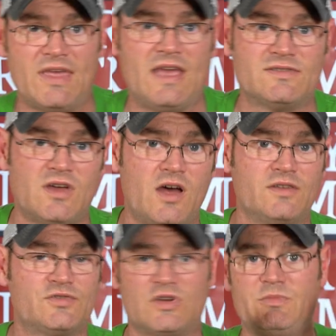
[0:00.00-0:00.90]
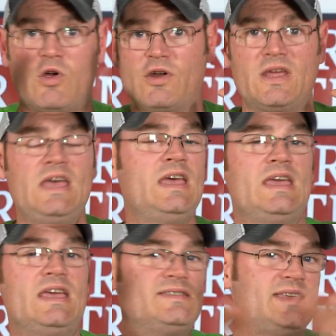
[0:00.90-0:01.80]
things on StreamYard
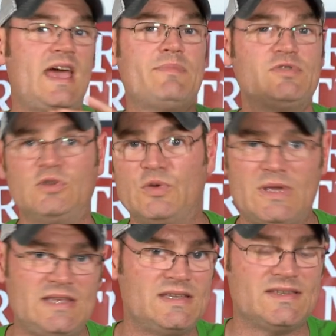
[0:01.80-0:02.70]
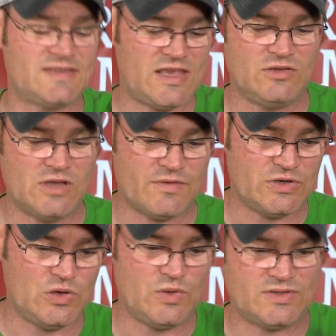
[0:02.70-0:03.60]
is the absolute easiest thing you'll ever
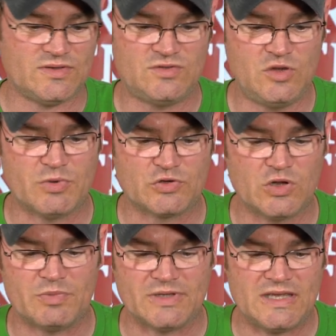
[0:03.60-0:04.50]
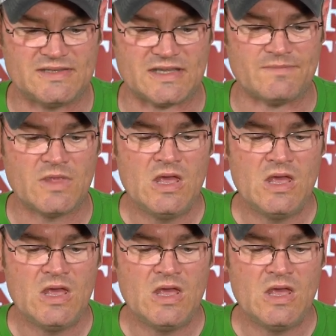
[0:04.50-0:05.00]
do. It's super triple easy.